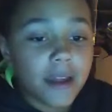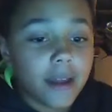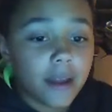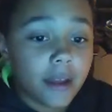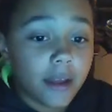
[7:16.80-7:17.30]

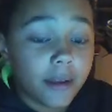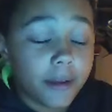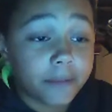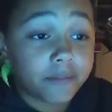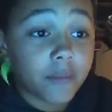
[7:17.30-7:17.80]

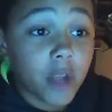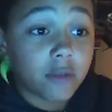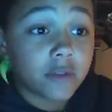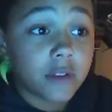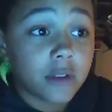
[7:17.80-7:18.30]
And I
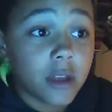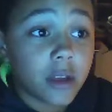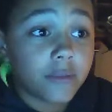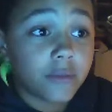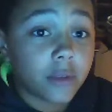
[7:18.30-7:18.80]
was in the
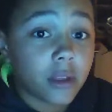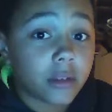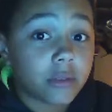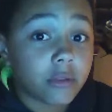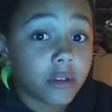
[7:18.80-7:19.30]
line for like
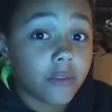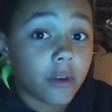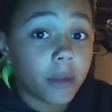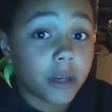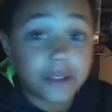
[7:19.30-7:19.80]

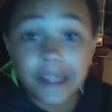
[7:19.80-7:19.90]
25 minutes.